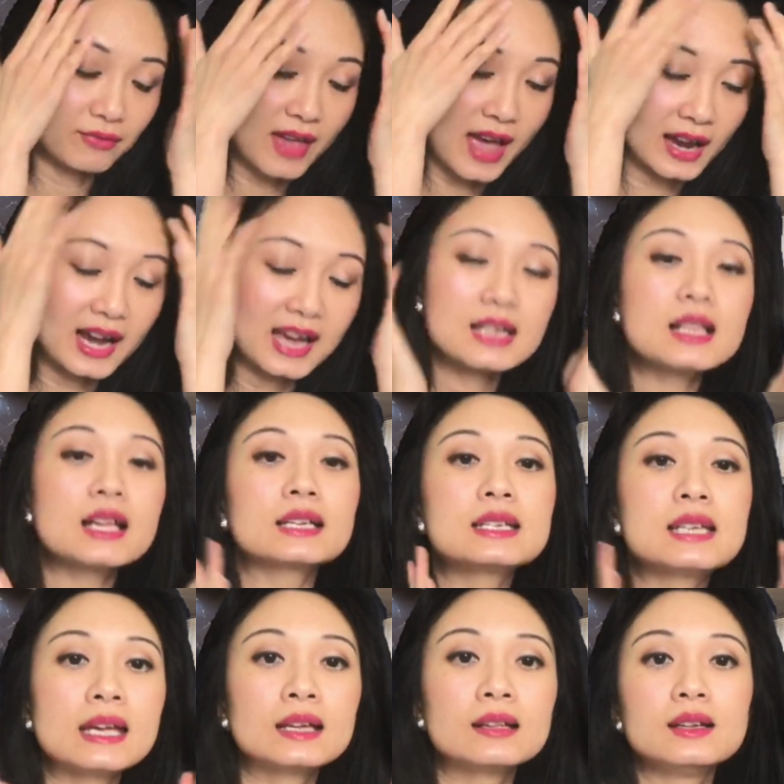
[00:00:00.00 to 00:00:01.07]
that kind of like
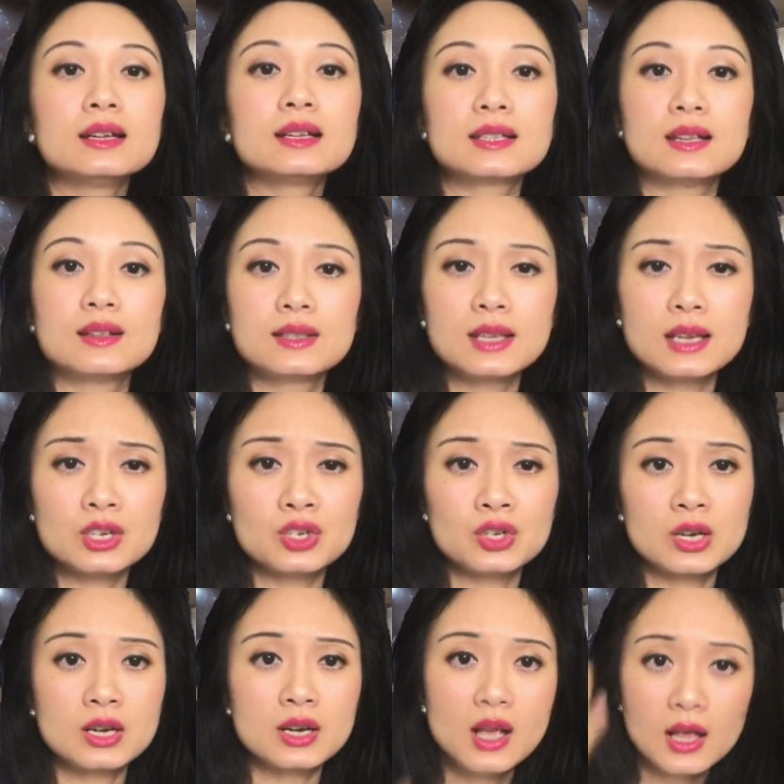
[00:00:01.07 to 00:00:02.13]
tingling
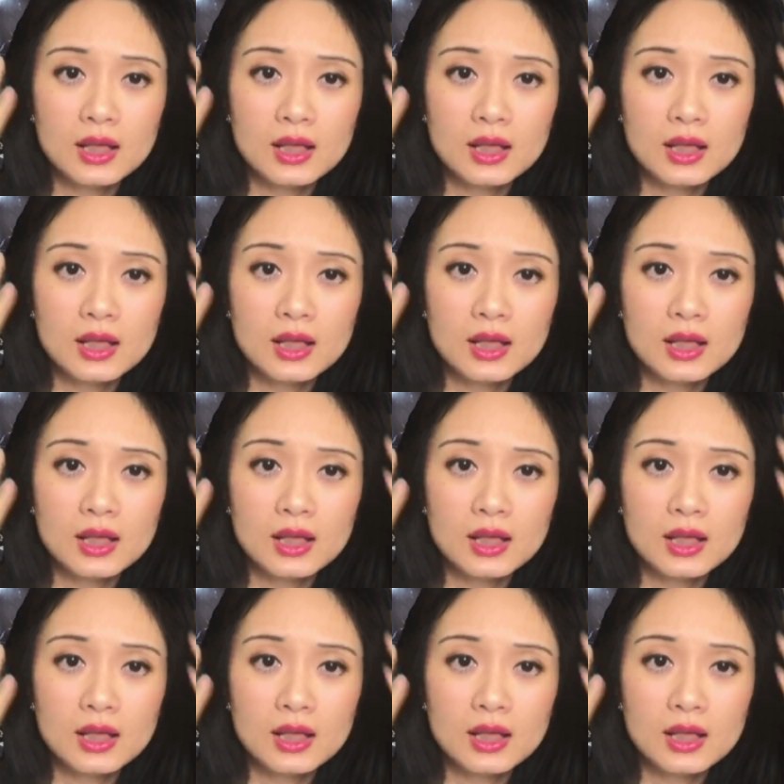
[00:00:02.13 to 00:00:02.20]
sensation